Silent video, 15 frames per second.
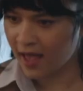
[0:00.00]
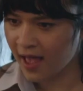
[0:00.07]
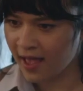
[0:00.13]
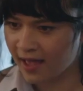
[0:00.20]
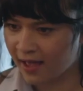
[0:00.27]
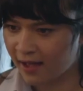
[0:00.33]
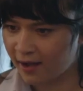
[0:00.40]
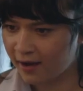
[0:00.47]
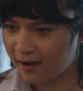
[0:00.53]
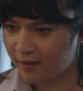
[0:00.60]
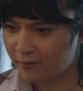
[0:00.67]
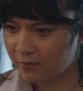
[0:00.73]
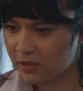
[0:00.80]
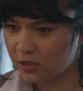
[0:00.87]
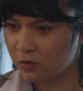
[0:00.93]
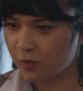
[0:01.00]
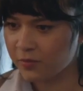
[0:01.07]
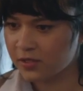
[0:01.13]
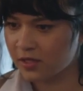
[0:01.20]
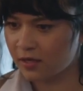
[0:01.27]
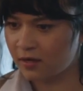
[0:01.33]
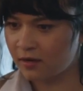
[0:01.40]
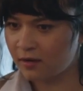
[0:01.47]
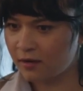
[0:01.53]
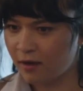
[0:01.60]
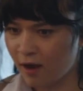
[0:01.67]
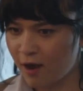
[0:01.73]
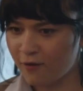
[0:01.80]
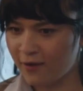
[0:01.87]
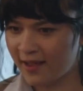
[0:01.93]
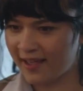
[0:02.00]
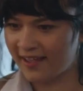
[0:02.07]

Suddenly, a waitress, Becky, in the restaurant